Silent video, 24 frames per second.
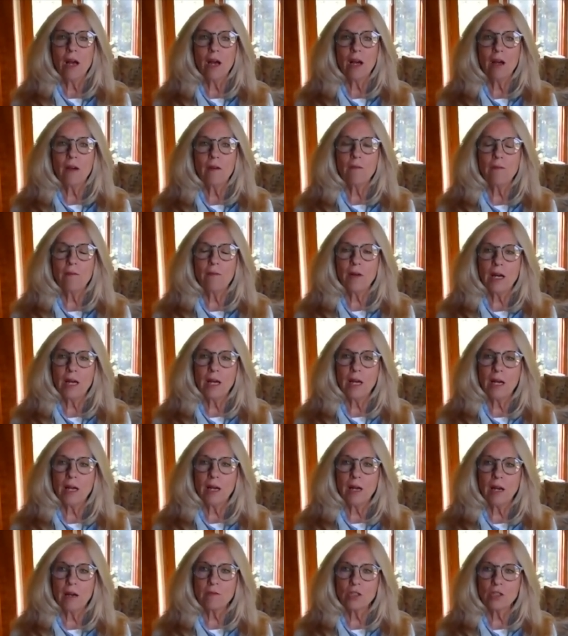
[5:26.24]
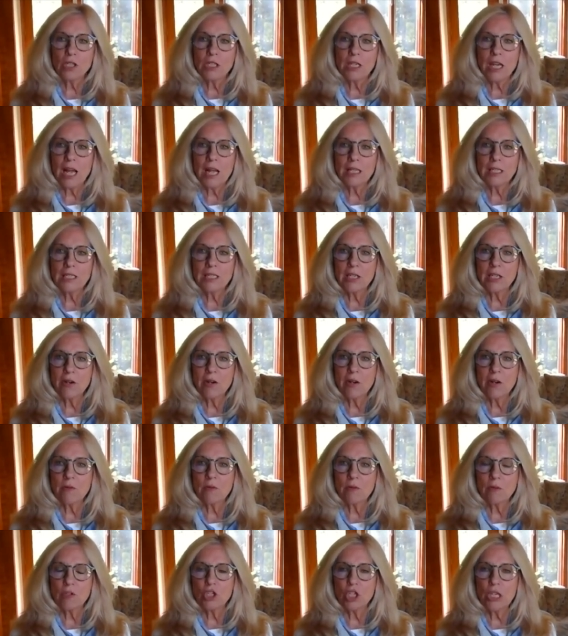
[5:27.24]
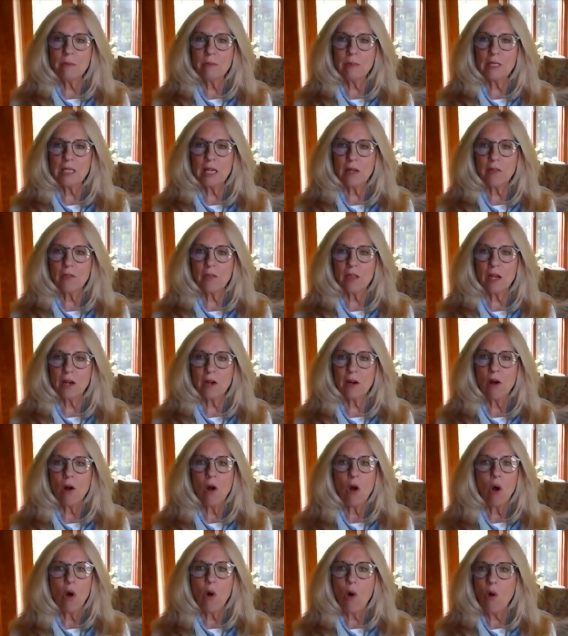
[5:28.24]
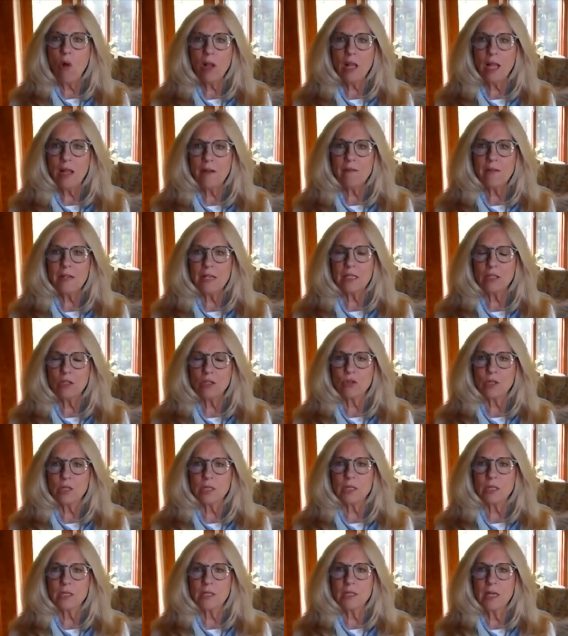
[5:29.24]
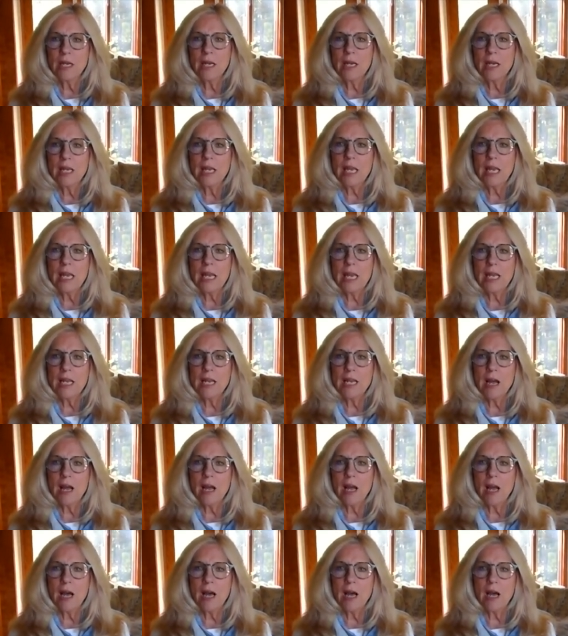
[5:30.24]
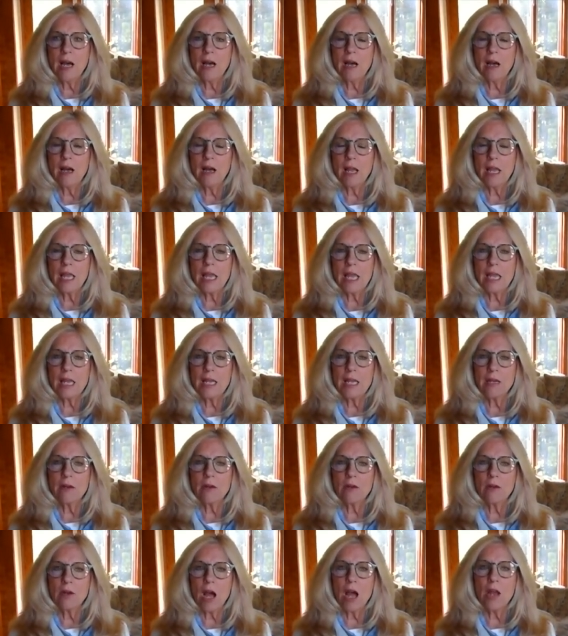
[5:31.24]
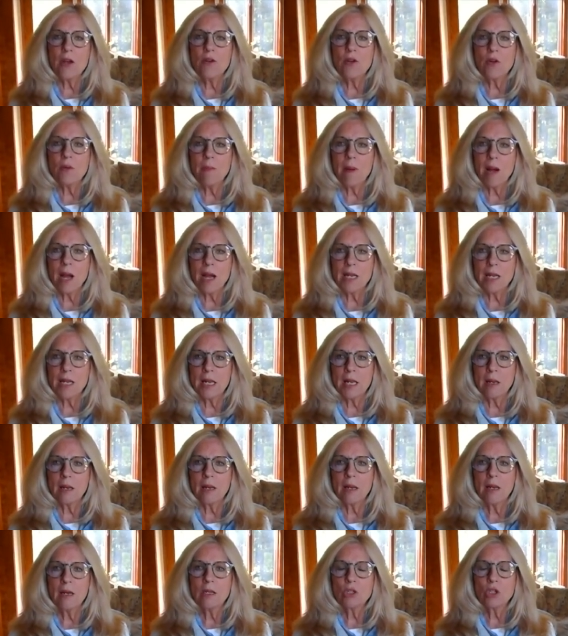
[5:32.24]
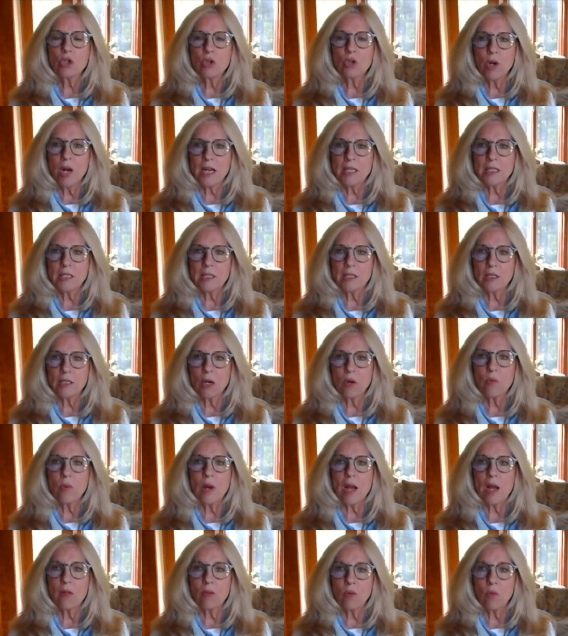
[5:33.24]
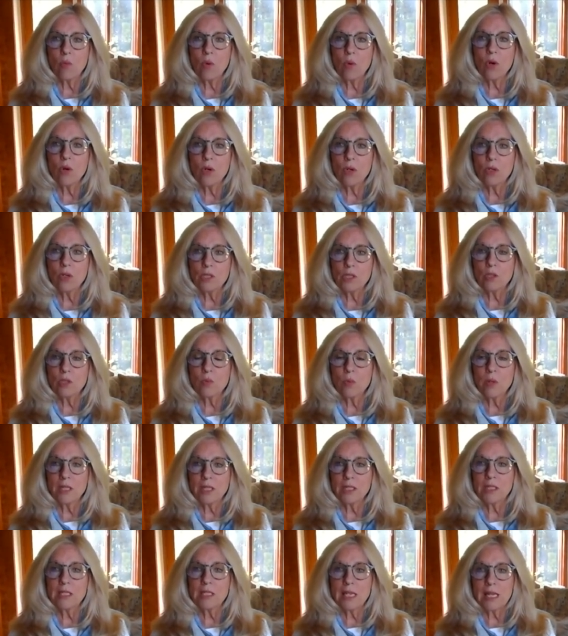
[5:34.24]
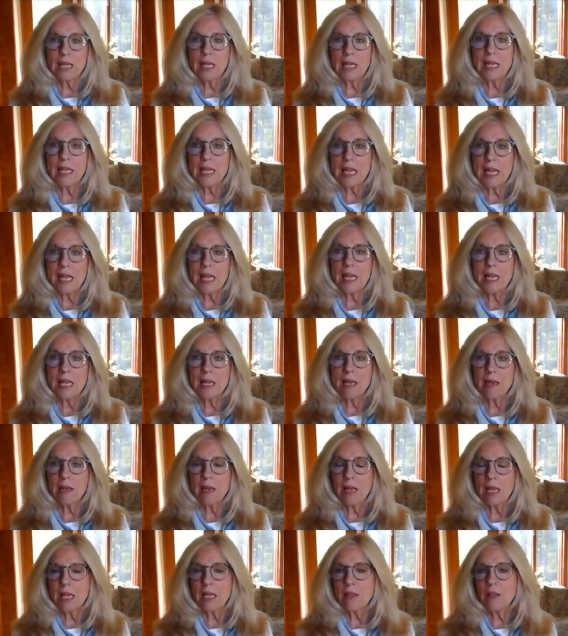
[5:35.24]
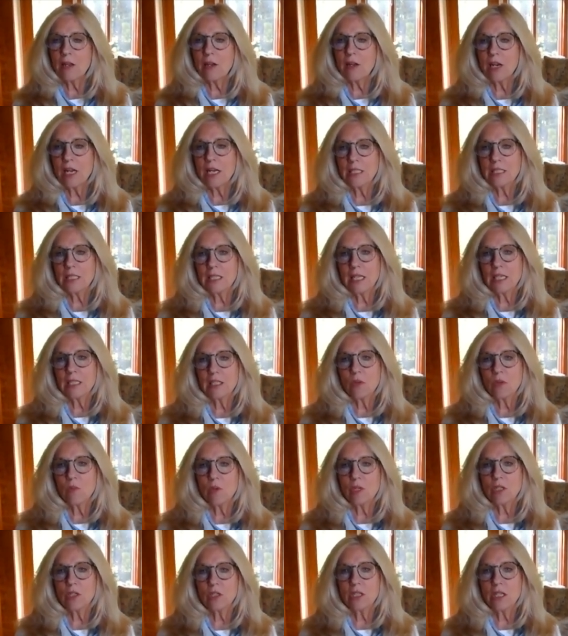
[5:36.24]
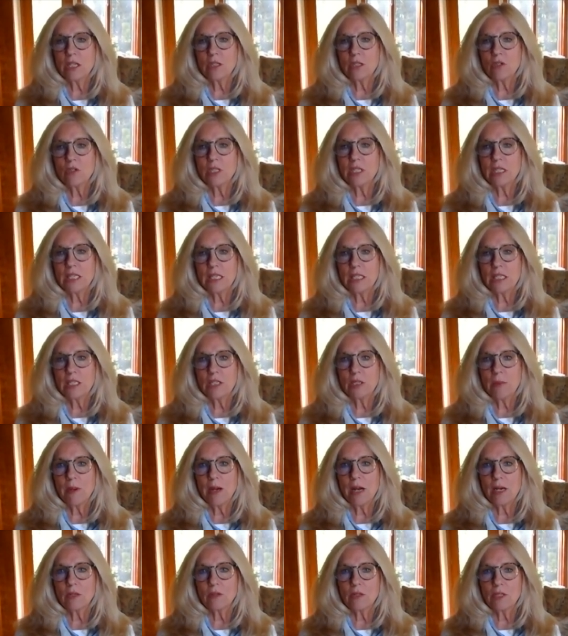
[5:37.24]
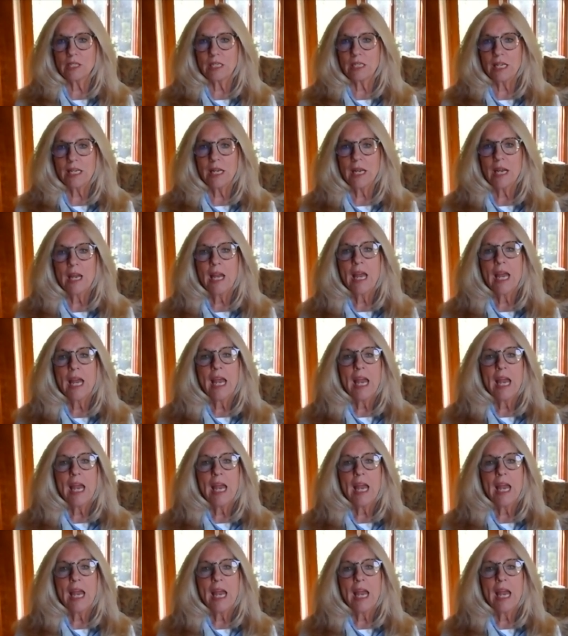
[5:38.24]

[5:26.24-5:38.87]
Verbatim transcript: of, uh, of totalitarian regimes out there all have an interest in, uh, in undermining trust around the world as well as in, in, in the United States and Western countries in democracy.